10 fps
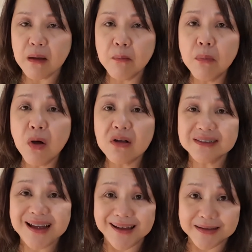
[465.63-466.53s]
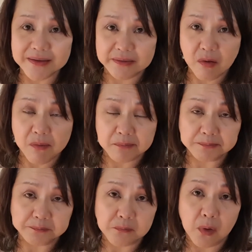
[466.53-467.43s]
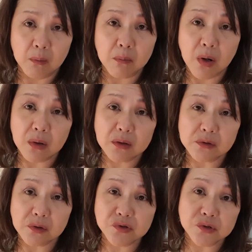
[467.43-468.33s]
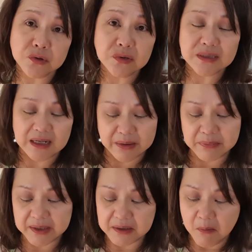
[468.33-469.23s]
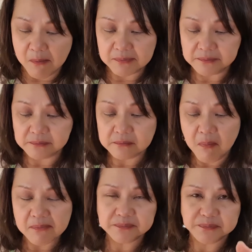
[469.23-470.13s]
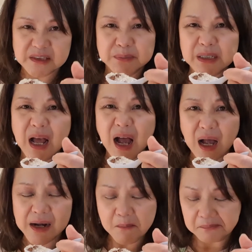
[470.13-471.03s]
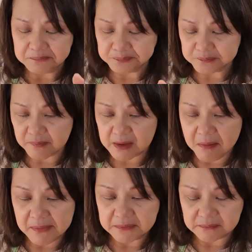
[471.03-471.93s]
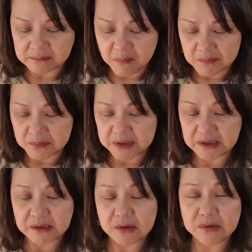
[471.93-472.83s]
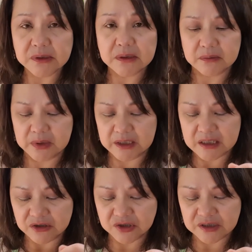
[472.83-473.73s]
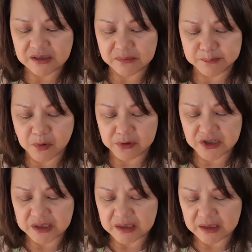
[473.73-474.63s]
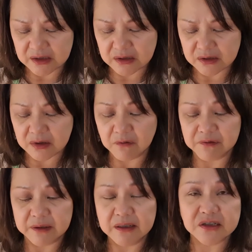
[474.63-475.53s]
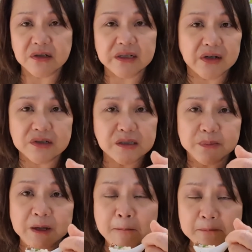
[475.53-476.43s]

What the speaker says: mock duck or mock roast goose that I make. It's a bit hard when it touches the porridge. I think it's softened. It's not that crispy.